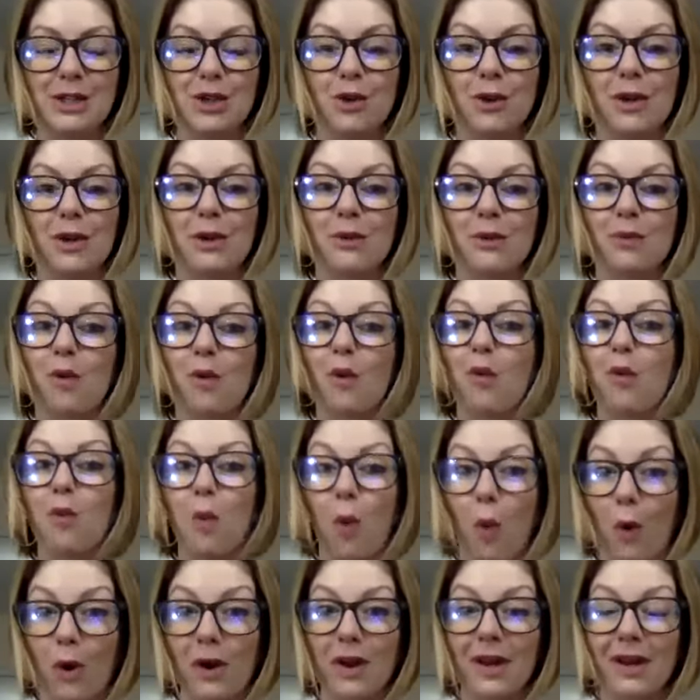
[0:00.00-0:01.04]
you're either
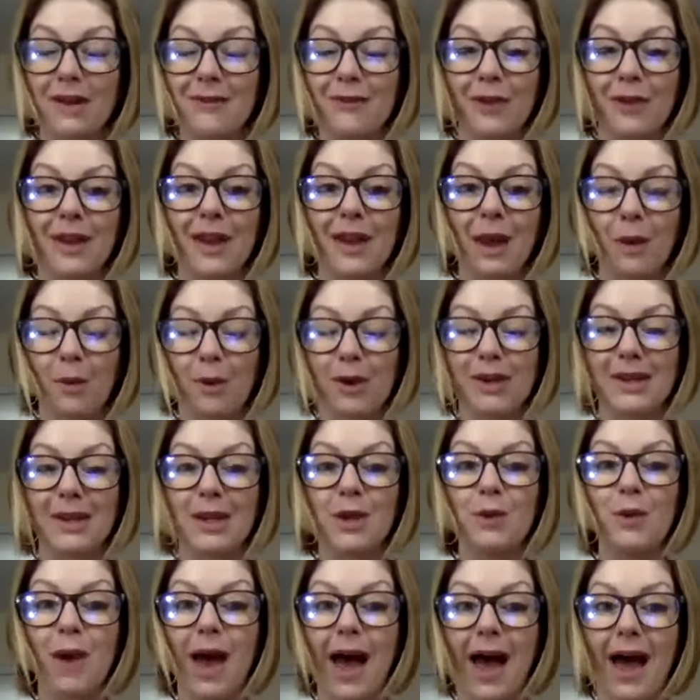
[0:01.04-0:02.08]
rewarded for the network that
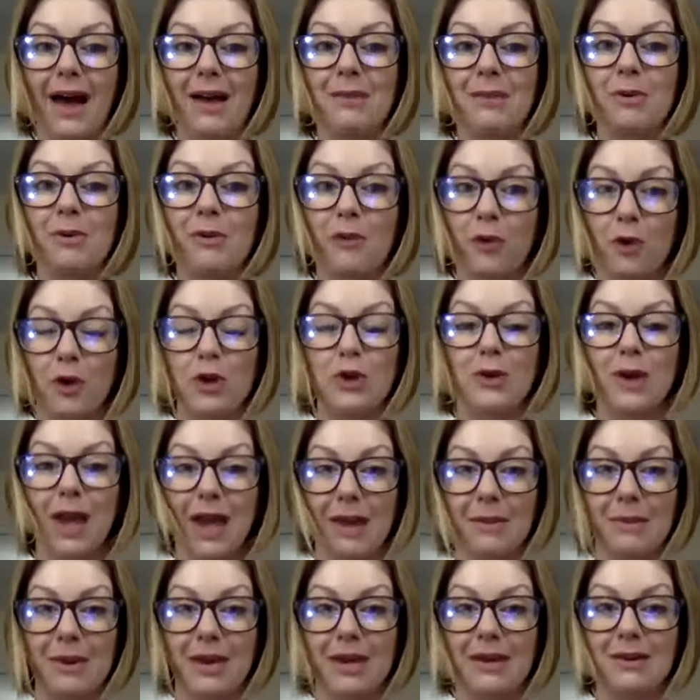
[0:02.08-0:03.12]
you had before you
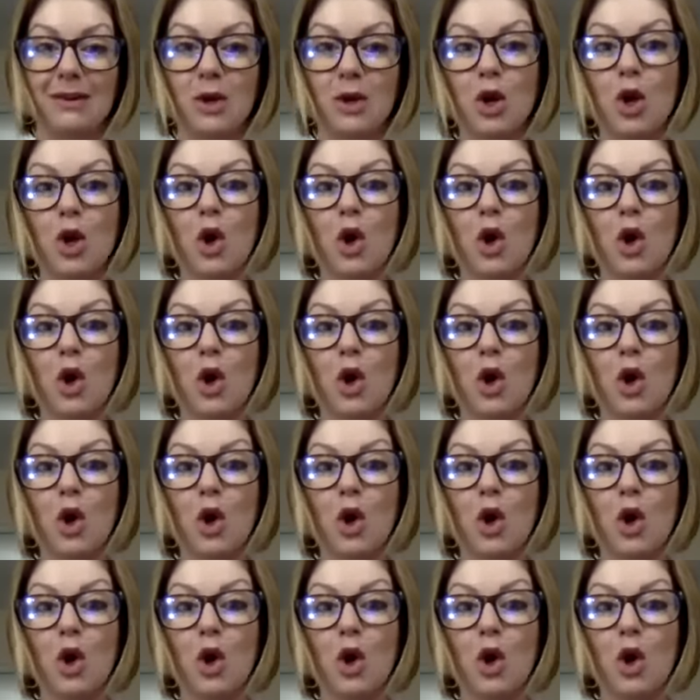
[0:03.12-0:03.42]
came in,